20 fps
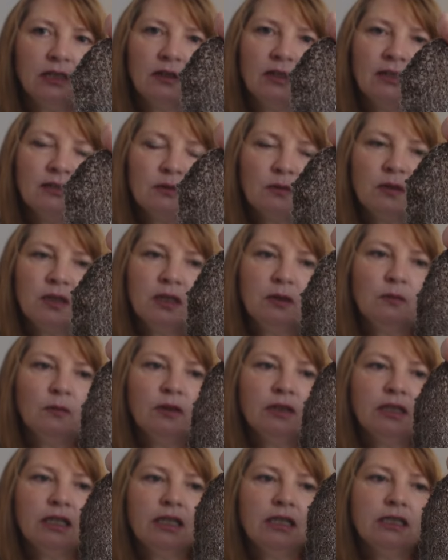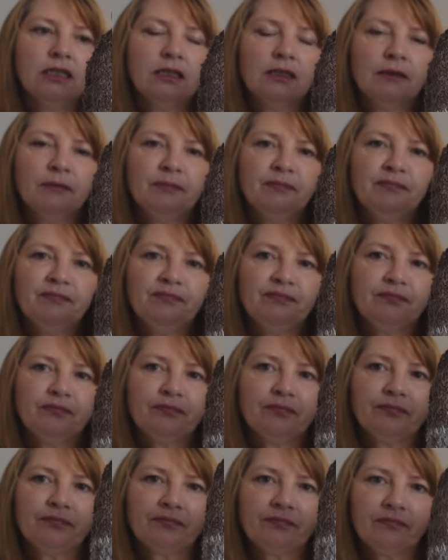you? That's what you wanted.
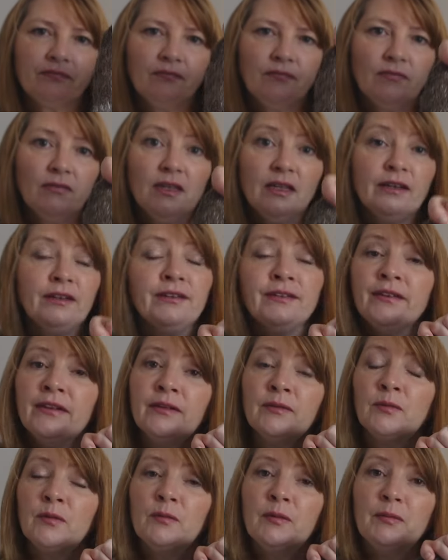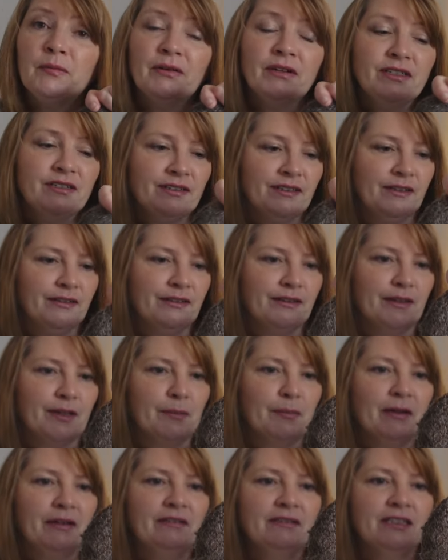Because that's what my brain sounds
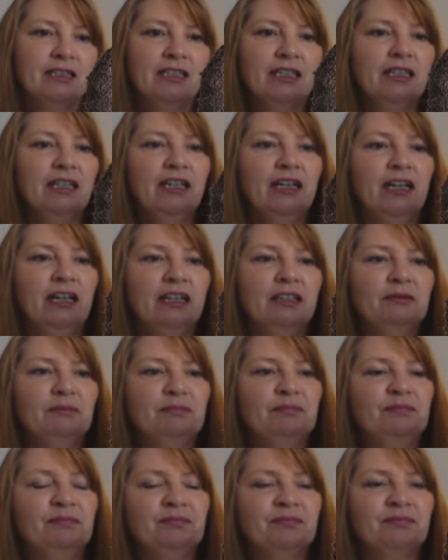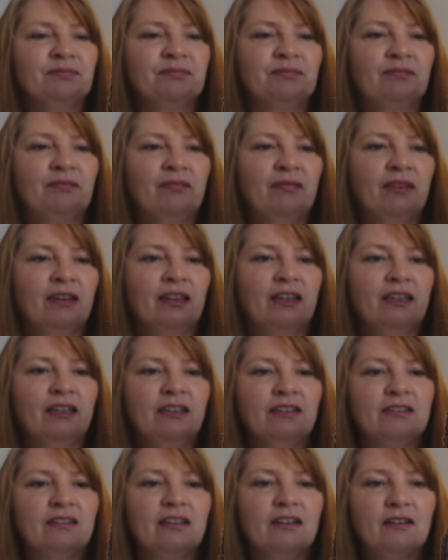like, apparently.
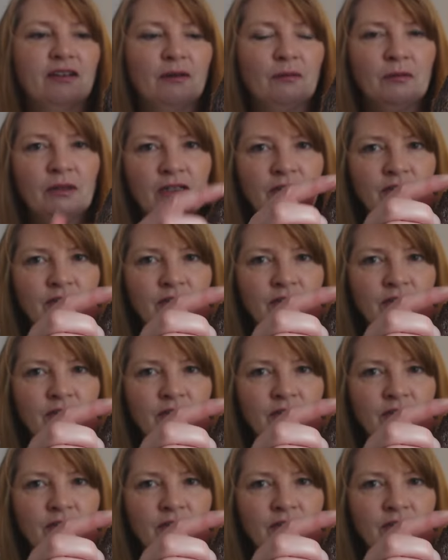So I thought, well,